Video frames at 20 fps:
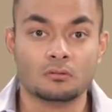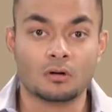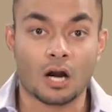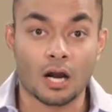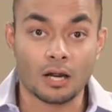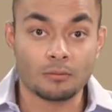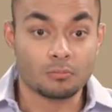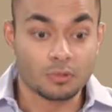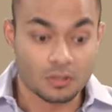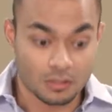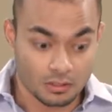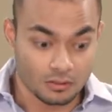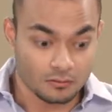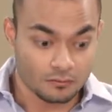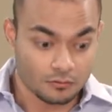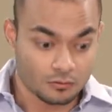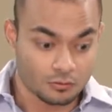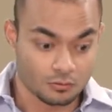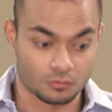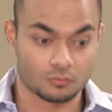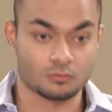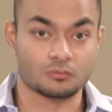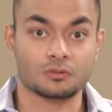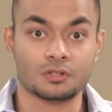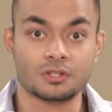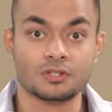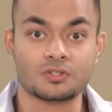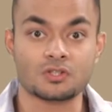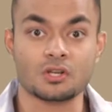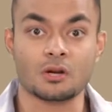I believe you
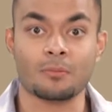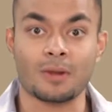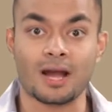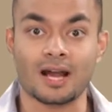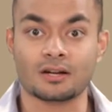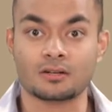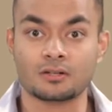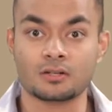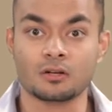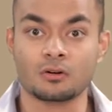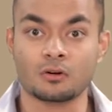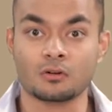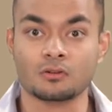did some acting